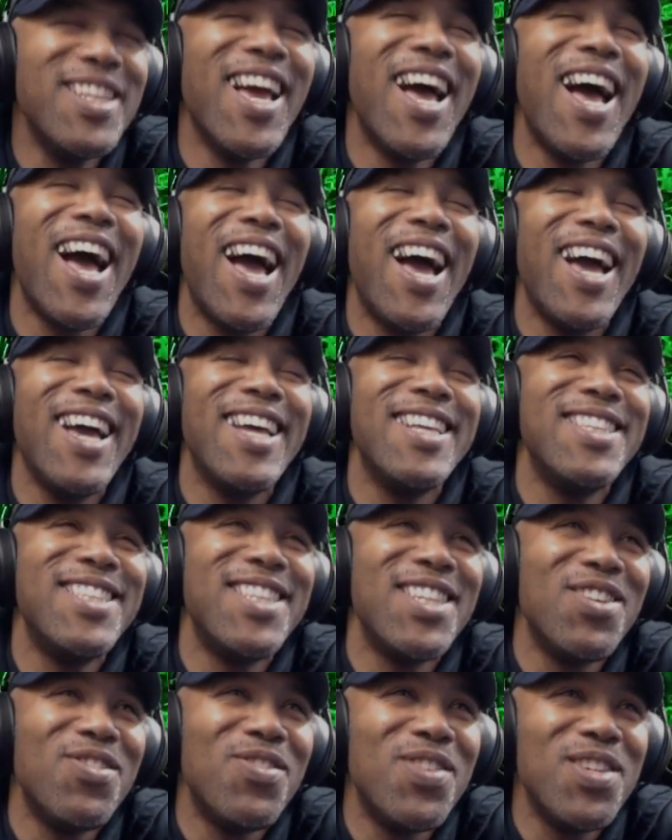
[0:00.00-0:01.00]
bike.
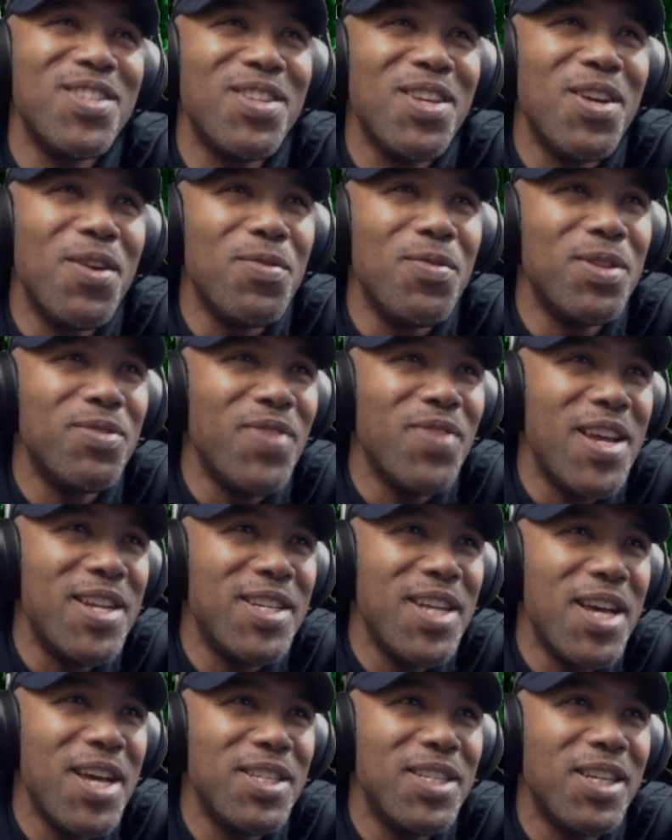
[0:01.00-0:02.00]
It was, was
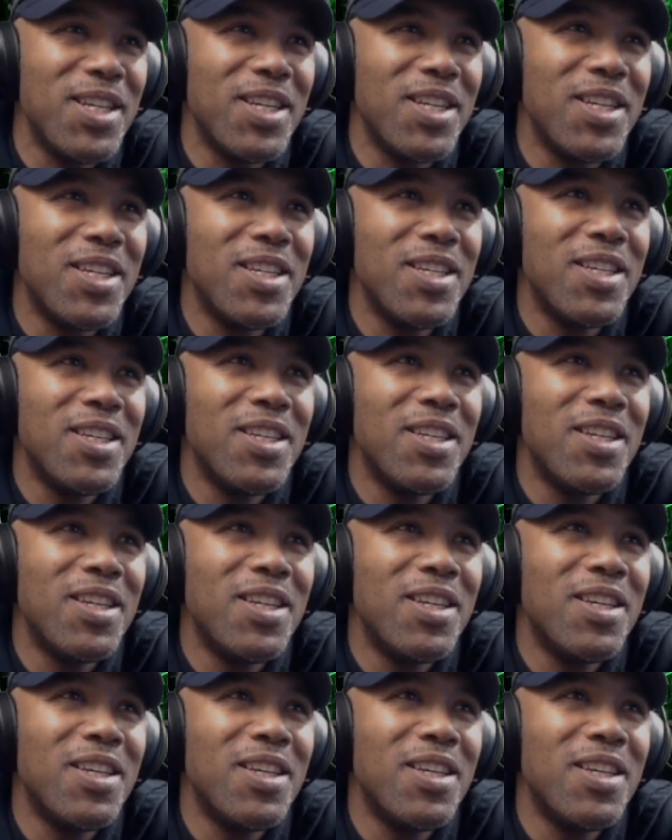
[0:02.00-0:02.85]
fantastic. Well, I